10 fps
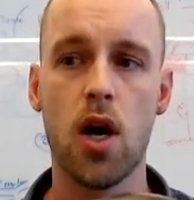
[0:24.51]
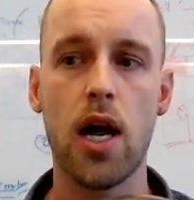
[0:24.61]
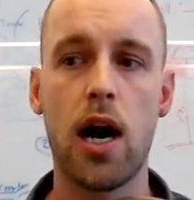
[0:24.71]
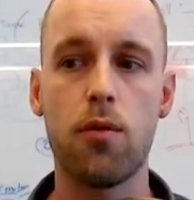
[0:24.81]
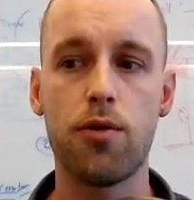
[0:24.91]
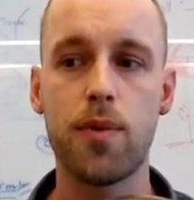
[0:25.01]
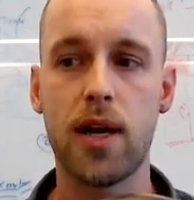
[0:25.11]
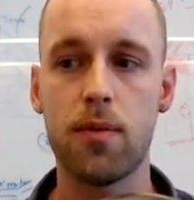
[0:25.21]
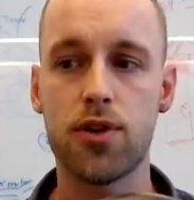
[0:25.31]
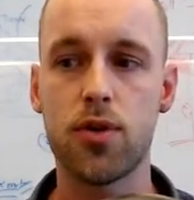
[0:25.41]
and how we've been
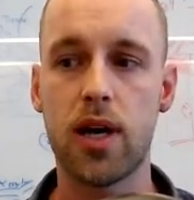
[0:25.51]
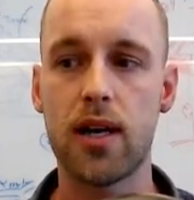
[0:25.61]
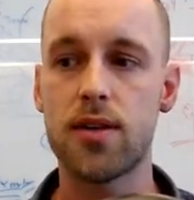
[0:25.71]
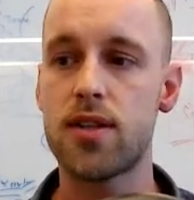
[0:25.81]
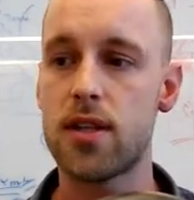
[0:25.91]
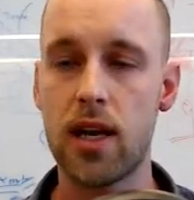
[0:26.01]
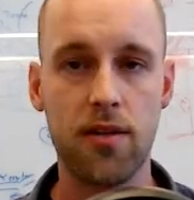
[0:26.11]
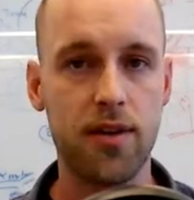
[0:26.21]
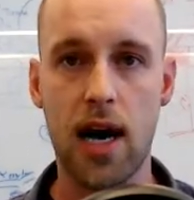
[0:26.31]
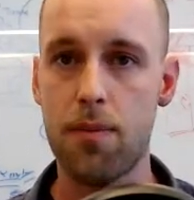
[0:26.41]
able to get
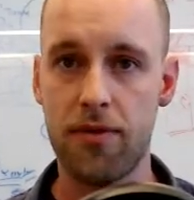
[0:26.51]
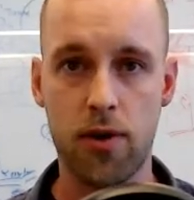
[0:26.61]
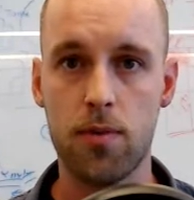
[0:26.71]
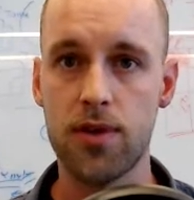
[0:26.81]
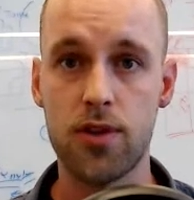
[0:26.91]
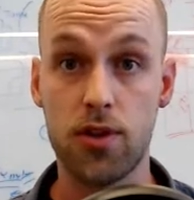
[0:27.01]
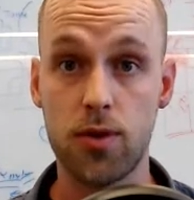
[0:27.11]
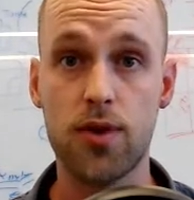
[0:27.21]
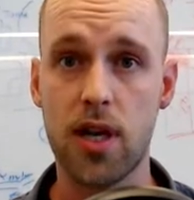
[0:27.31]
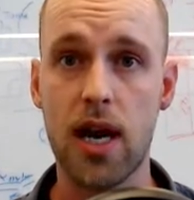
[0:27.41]
state-of-the-art performances
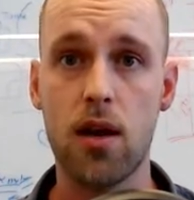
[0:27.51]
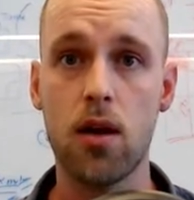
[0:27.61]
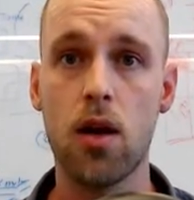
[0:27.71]
using that.